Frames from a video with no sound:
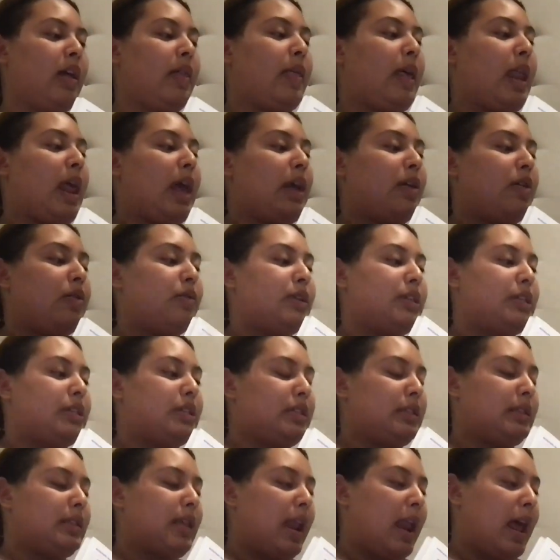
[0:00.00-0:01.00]
And then I
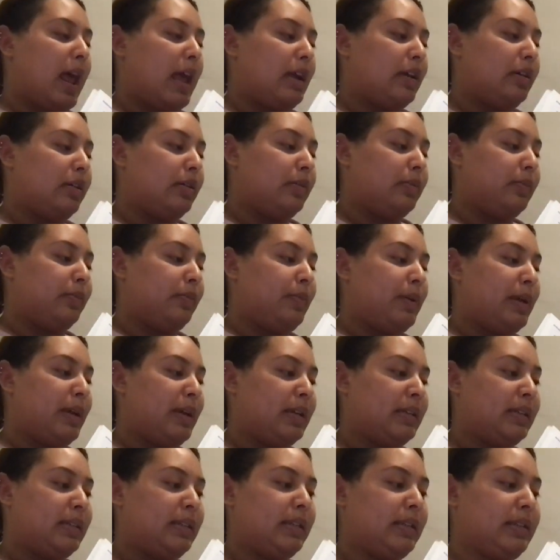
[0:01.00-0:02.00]

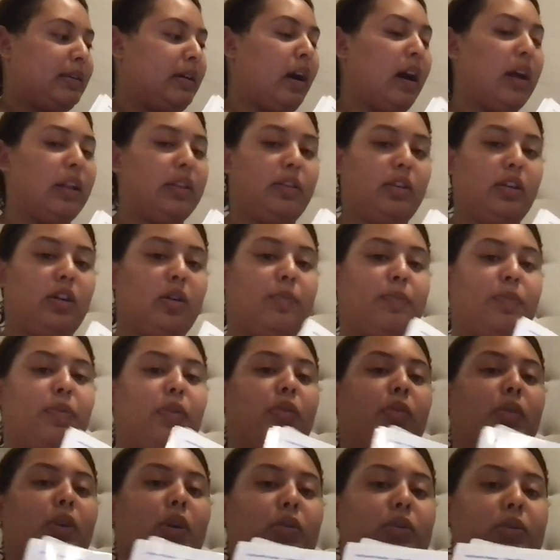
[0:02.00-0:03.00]
picked
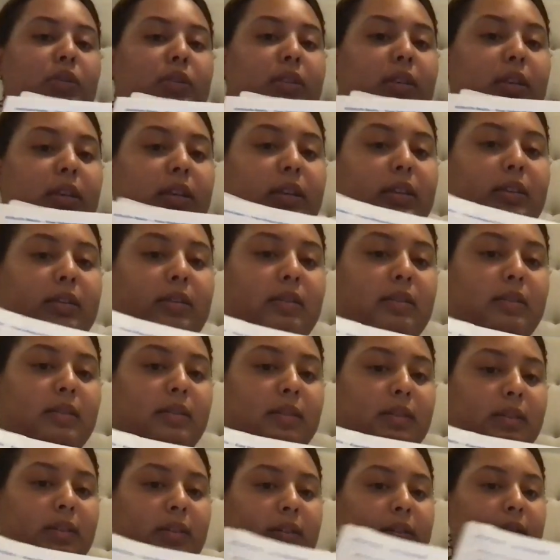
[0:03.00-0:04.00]

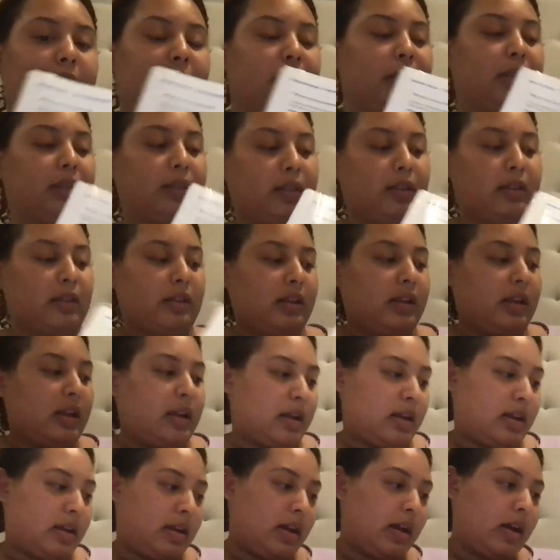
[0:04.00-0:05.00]
osteoporosis.
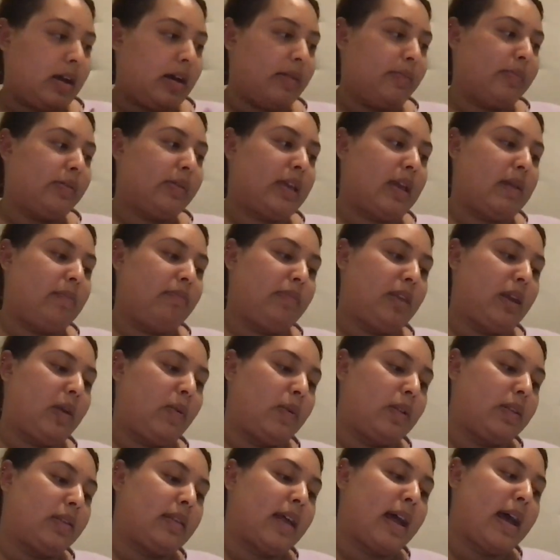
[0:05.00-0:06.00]
And same thing
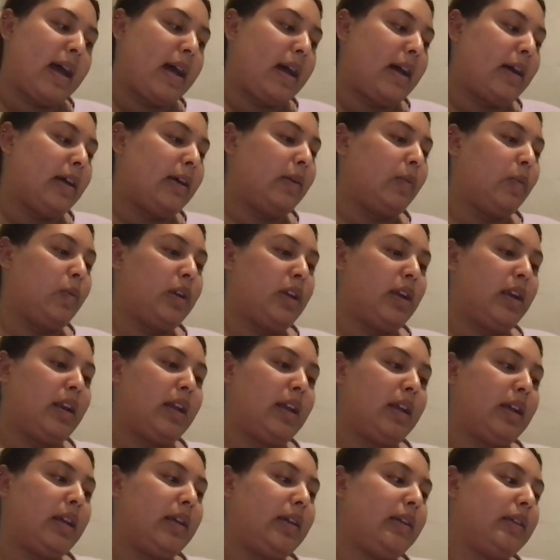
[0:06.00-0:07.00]
with that, what it
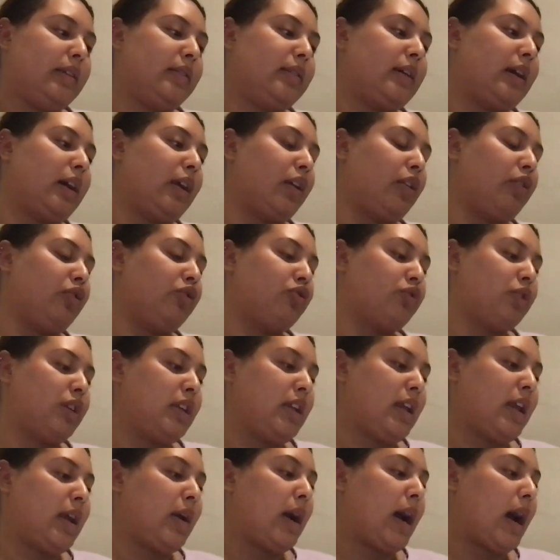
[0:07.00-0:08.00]
is, how you
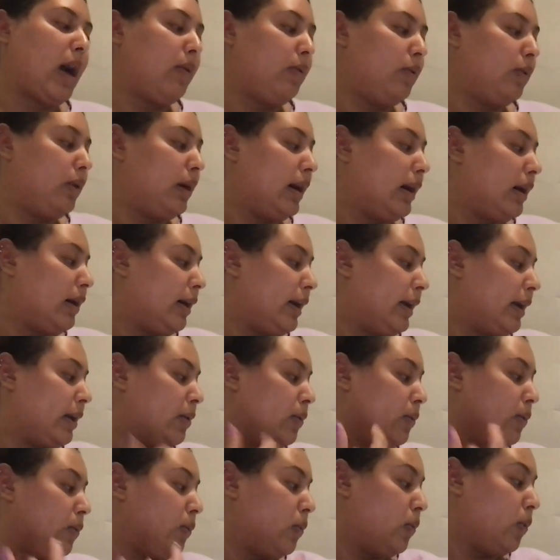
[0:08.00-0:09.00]
treat it, like
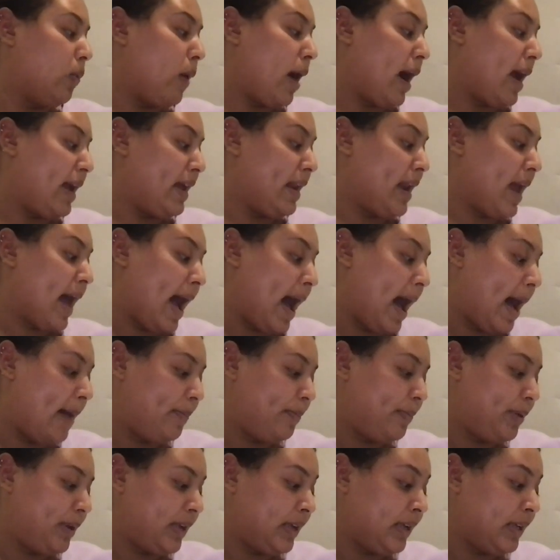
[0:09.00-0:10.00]
why it
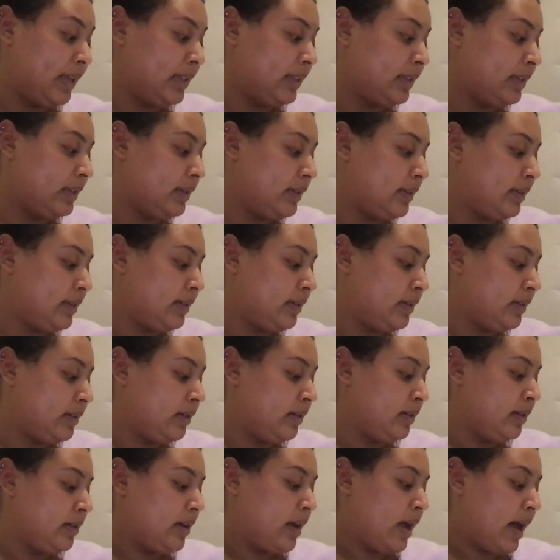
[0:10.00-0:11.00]
happens,
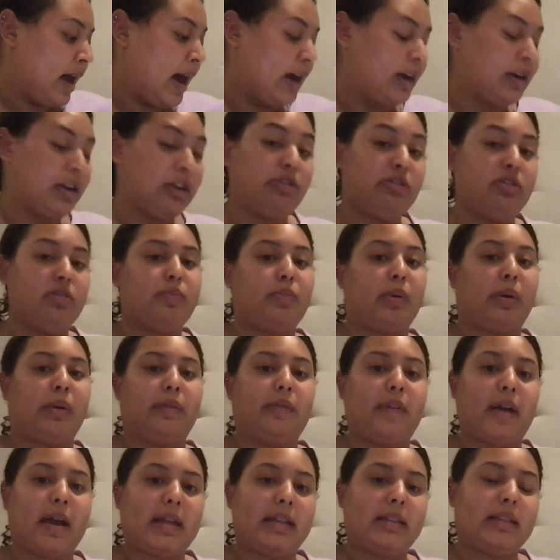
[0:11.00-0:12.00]
how can you
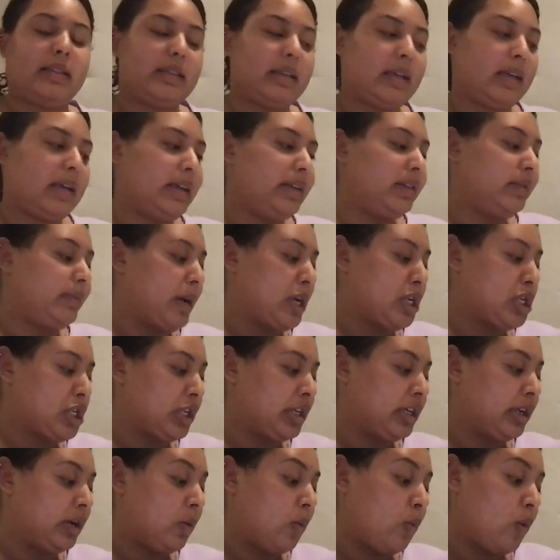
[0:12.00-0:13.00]
prevent it,
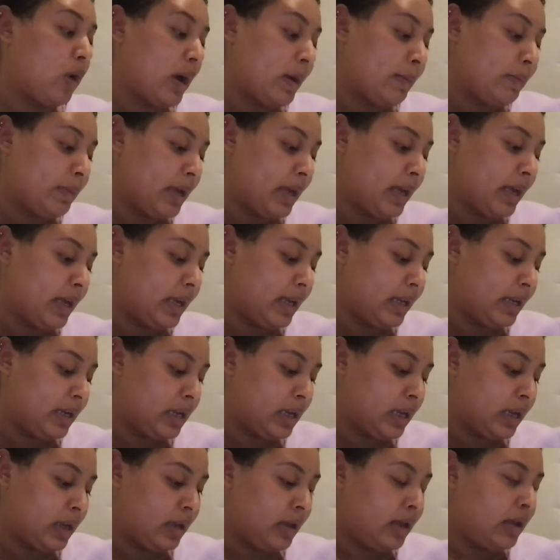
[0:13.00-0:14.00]
especially in a
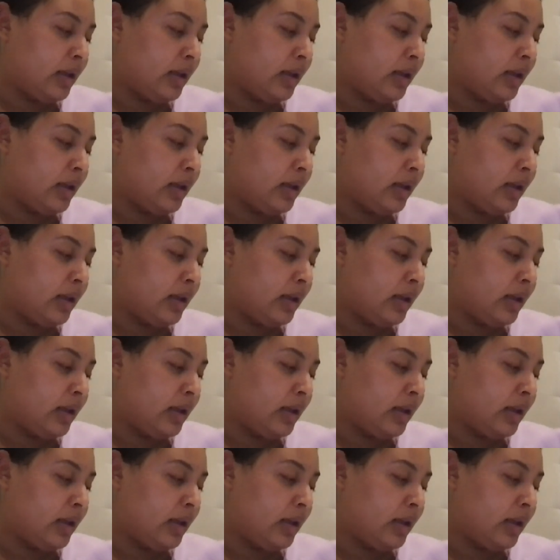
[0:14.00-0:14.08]
woman,